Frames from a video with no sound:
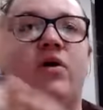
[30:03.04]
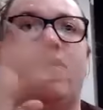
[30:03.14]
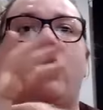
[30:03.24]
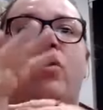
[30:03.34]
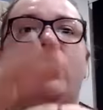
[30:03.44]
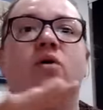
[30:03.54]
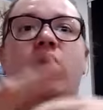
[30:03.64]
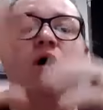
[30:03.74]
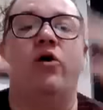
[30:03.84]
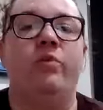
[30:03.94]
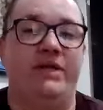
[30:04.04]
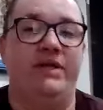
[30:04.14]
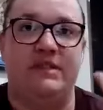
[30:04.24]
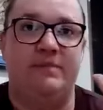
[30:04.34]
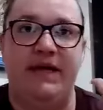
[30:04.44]
whole open
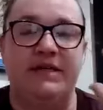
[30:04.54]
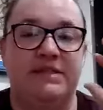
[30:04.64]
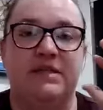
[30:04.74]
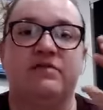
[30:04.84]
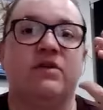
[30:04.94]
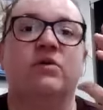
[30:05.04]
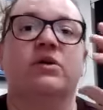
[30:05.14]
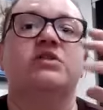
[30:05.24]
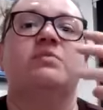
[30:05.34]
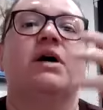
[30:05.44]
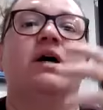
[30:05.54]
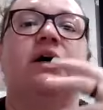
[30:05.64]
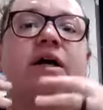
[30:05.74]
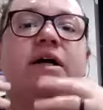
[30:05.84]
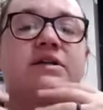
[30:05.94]
space of the horse park
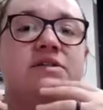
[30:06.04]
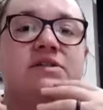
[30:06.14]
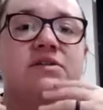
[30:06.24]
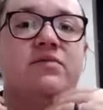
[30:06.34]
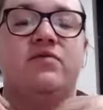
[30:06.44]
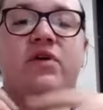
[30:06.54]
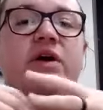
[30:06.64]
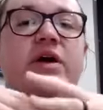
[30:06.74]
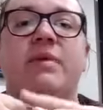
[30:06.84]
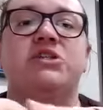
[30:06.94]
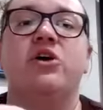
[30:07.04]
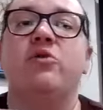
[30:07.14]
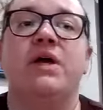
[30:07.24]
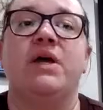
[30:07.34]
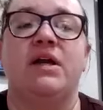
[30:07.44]
is very much
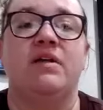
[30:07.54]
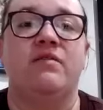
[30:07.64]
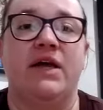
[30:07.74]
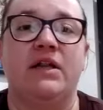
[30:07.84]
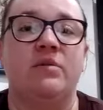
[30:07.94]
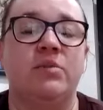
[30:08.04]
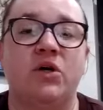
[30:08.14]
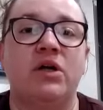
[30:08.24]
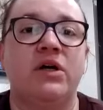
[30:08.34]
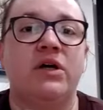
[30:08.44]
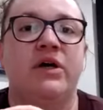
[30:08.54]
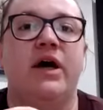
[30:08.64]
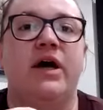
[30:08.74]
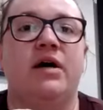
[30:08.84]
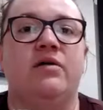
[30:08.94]
open and available
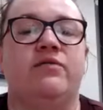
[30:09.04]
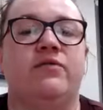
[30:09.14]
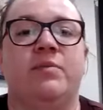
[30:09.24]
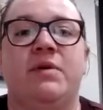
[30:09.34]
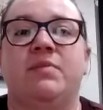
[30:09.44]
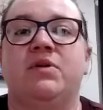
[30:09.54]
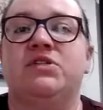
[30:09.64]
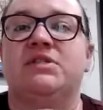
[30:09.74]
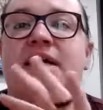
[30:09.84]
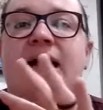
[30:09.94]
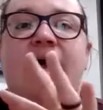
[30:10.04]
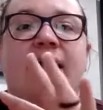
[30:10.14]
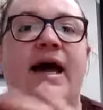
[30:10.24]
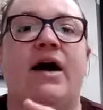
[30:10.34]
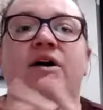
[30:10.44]
for people just to hack
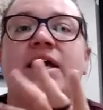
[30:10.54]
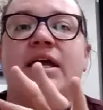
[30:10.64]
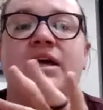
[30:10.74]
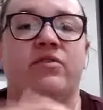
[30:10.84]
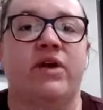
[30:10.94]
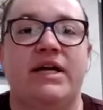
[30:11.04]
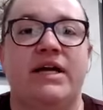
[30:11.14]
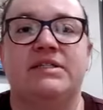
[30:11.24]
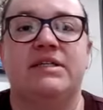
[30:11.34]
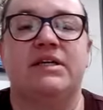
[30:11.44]
out, hand graze,